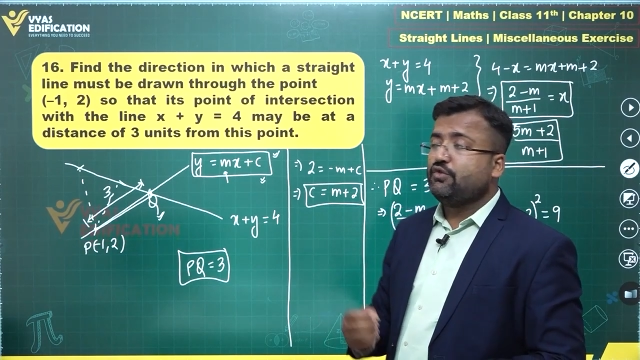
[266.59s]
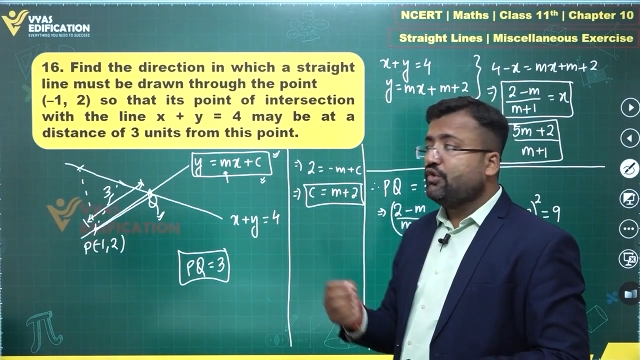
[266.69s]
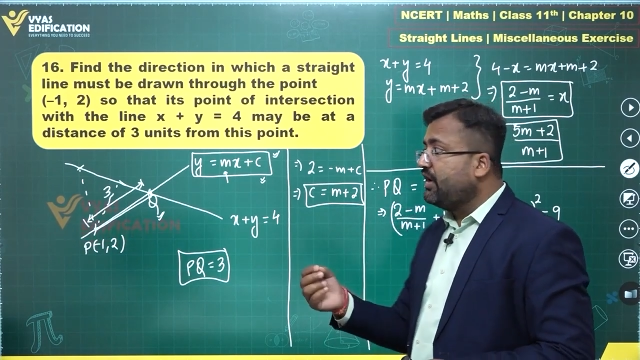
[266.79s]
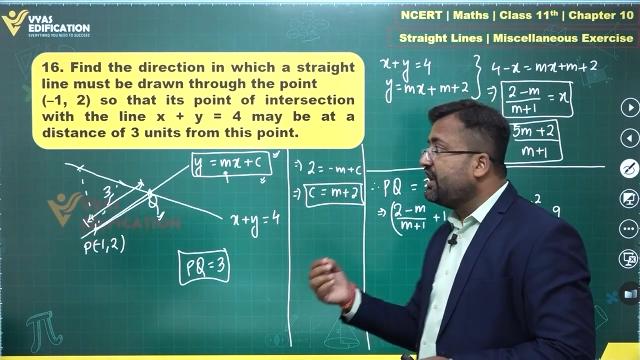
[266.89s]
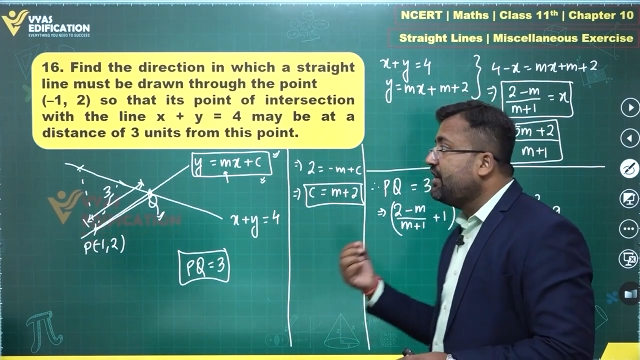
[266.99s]

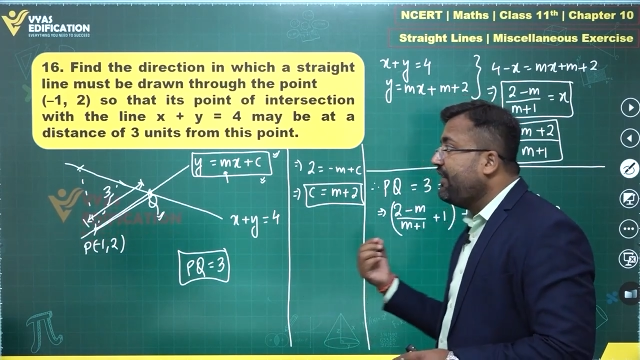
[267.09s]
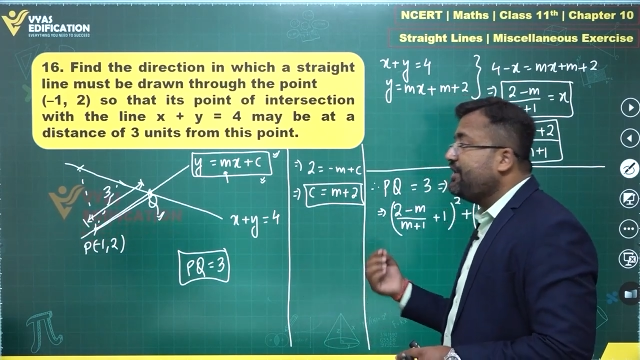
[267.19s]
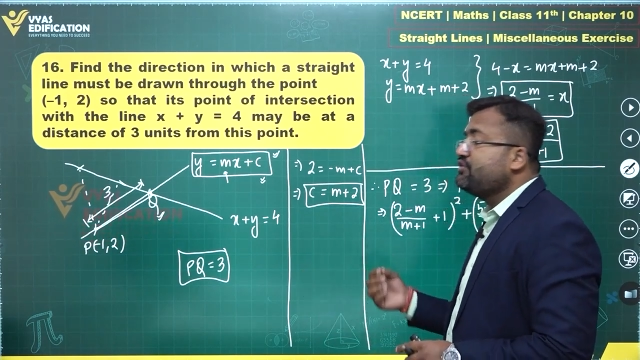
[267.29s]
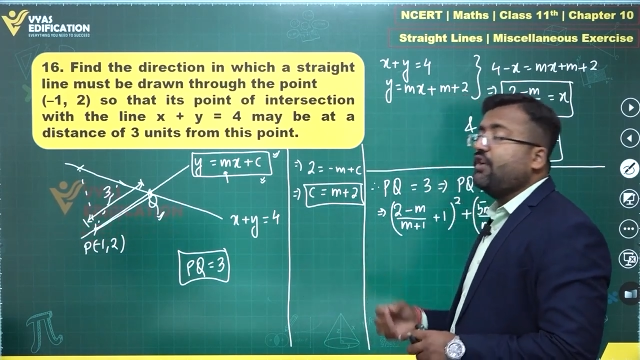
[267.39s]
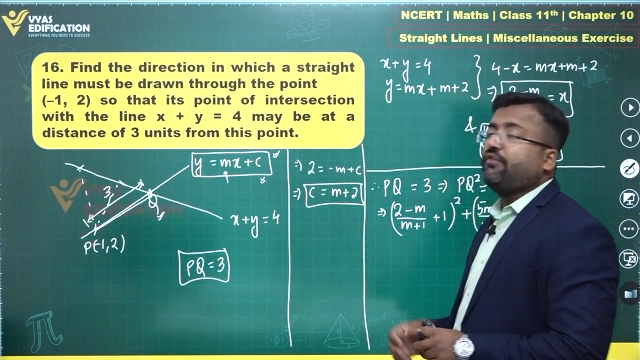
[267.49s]
two particular
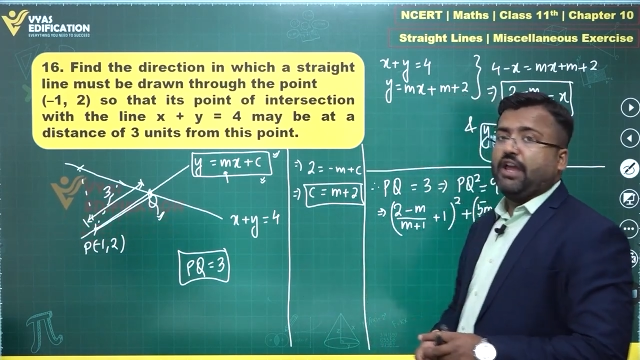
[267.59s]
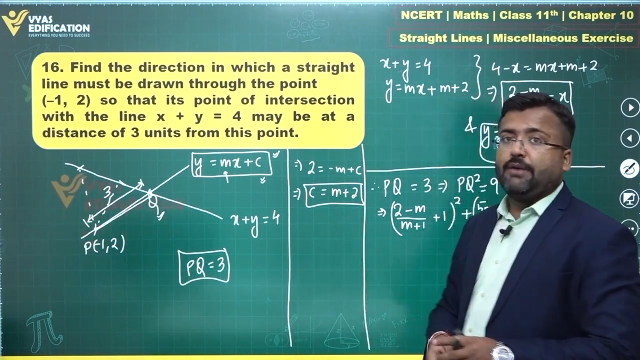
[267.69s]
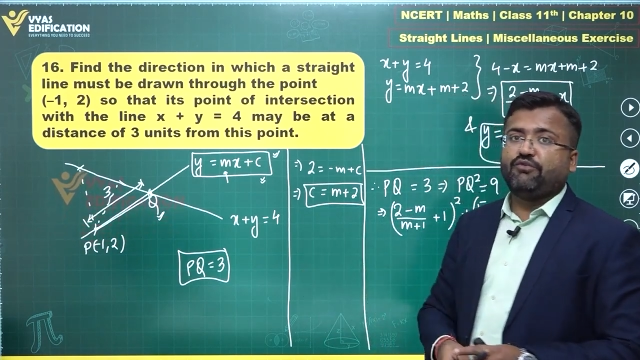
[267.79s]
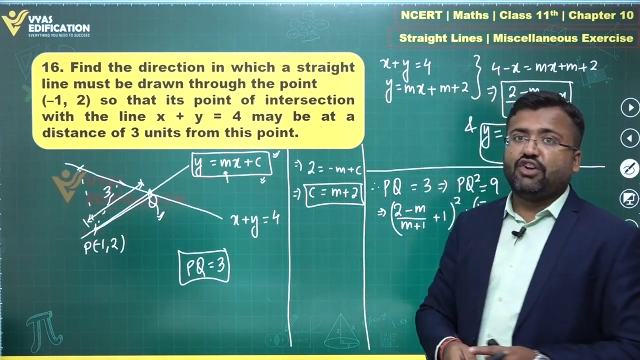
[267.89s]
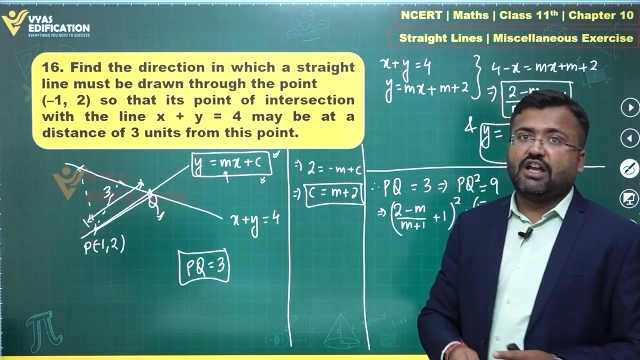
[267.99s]
values of
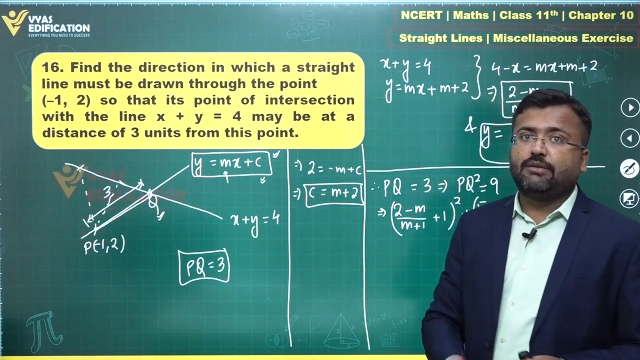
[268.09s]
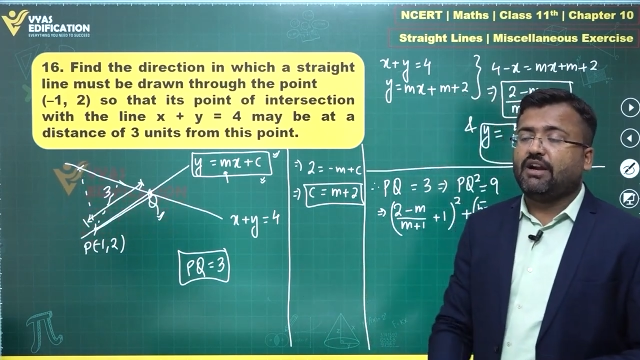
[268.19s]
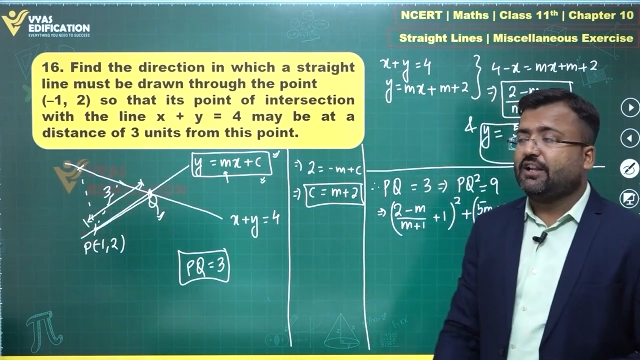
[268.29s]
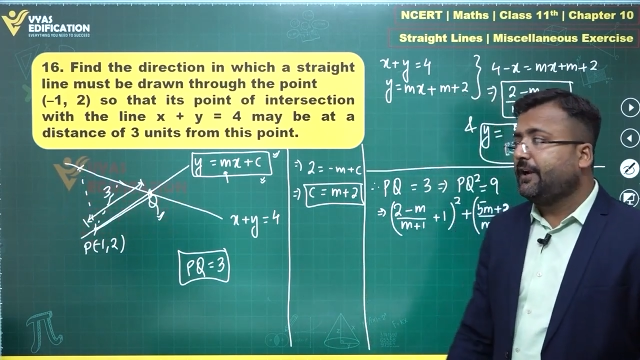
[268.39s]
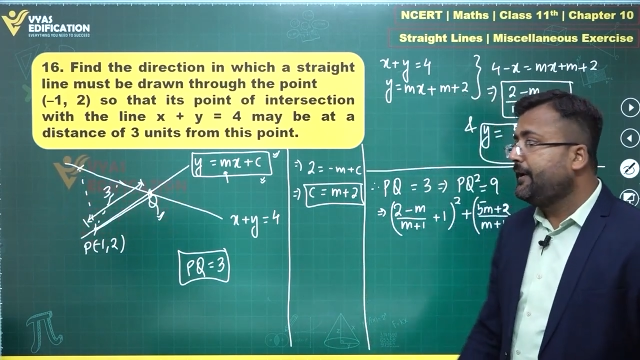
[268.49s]
m for that
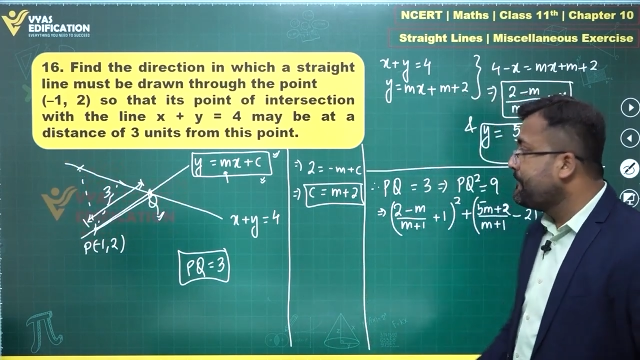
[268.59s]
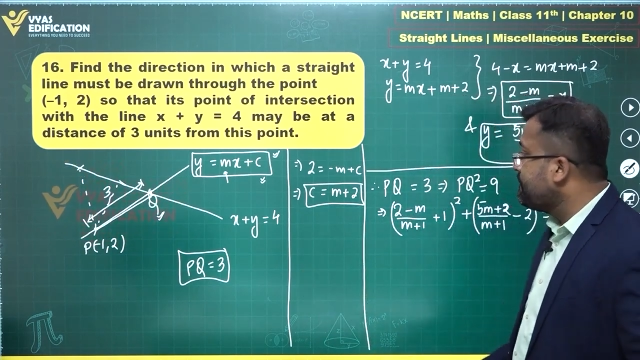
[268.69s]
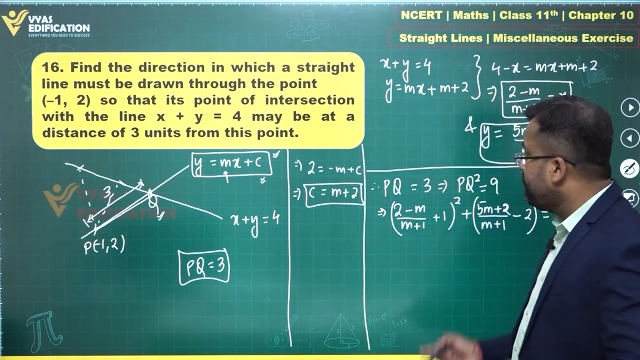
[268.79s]
matter, right?